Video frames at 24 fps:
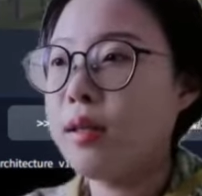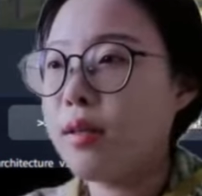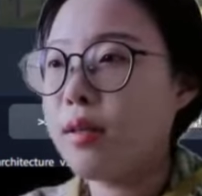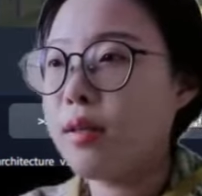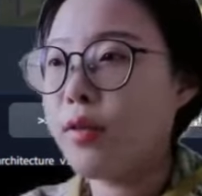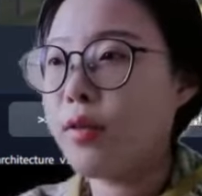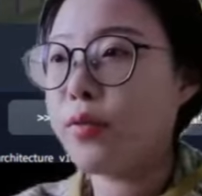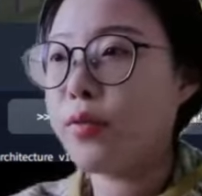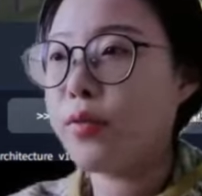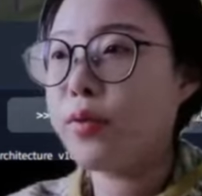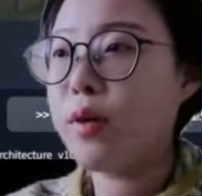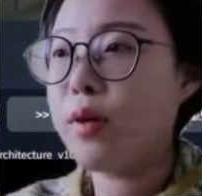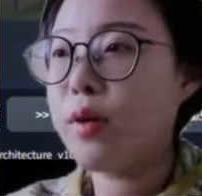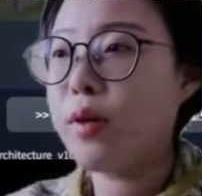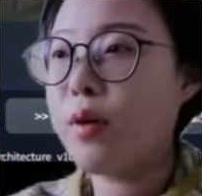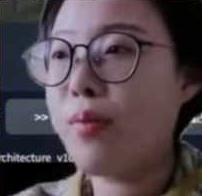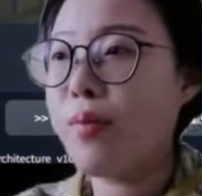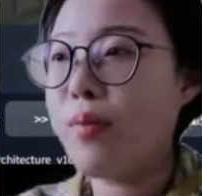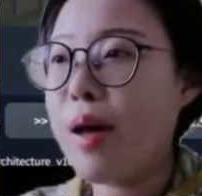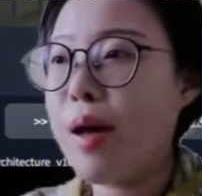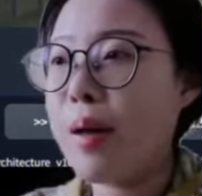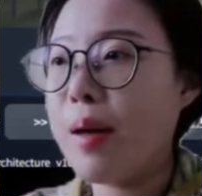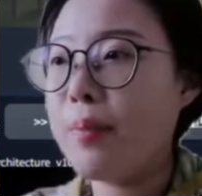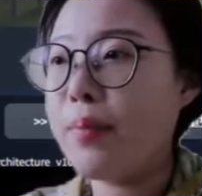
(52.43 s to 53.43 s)
Through a
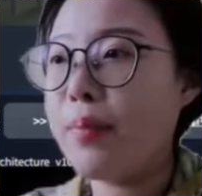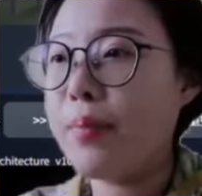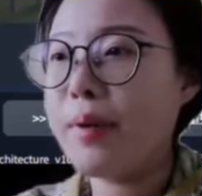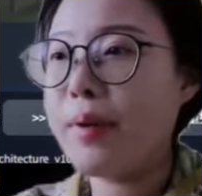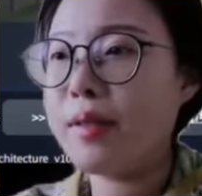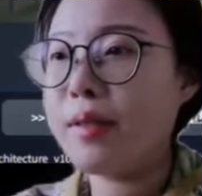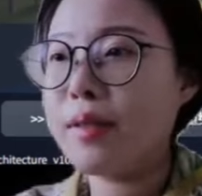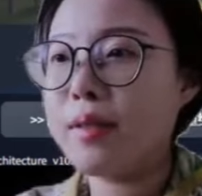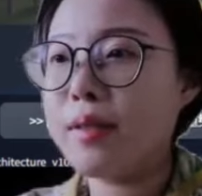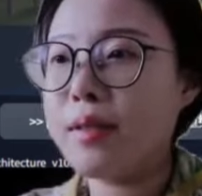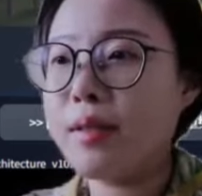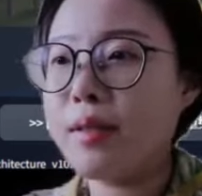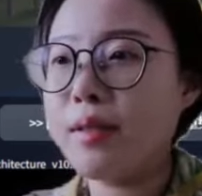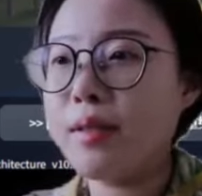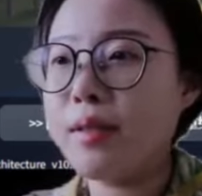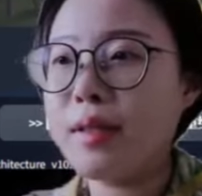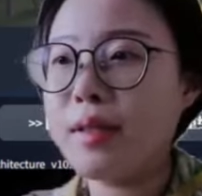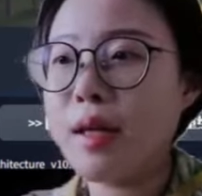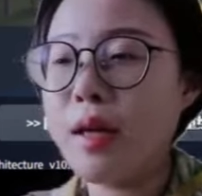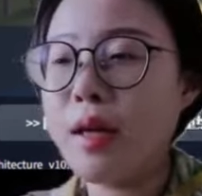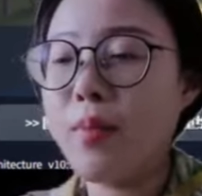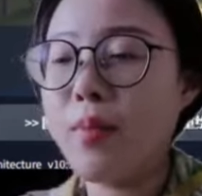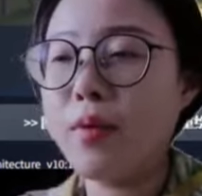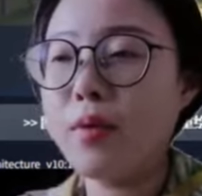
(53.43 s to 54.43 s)
web-based
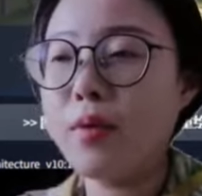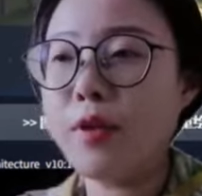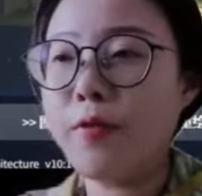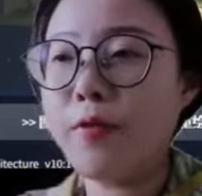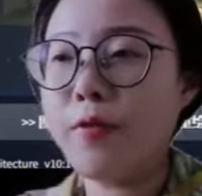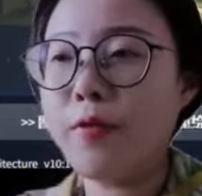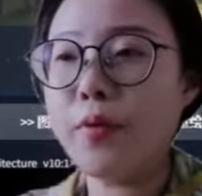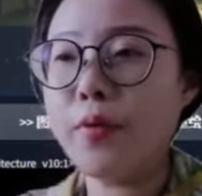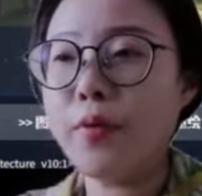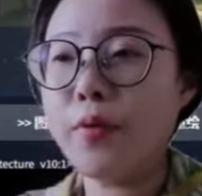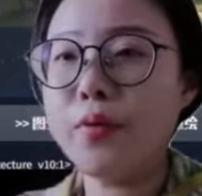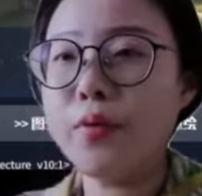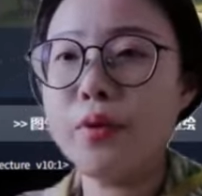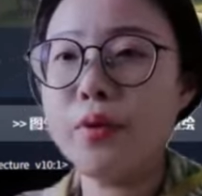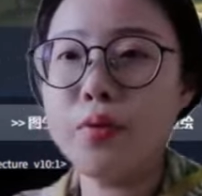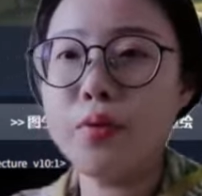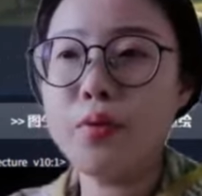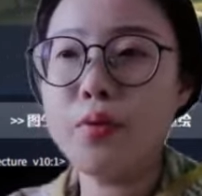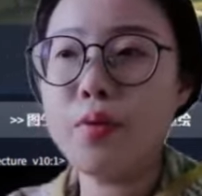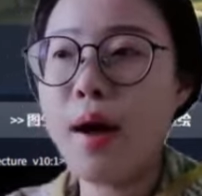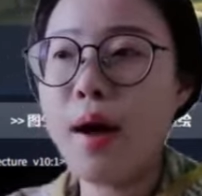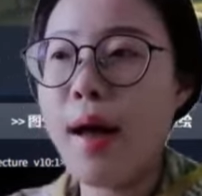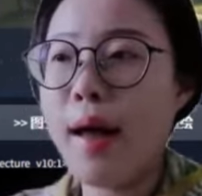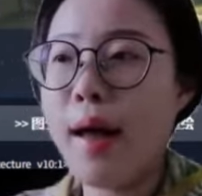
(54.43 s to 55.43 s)
Stable Diffusion
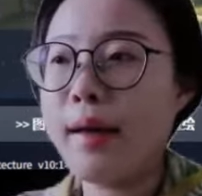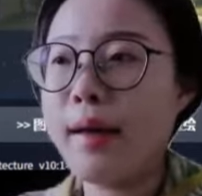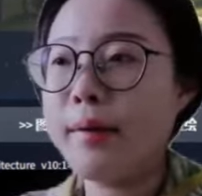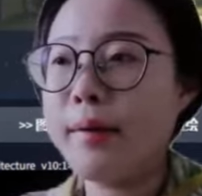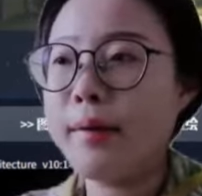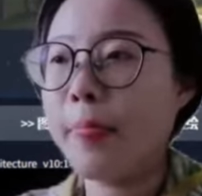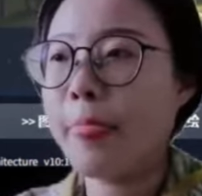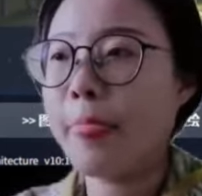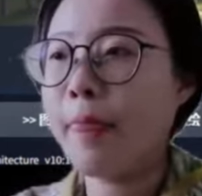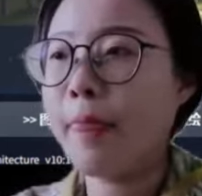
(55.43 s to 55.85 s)
UI,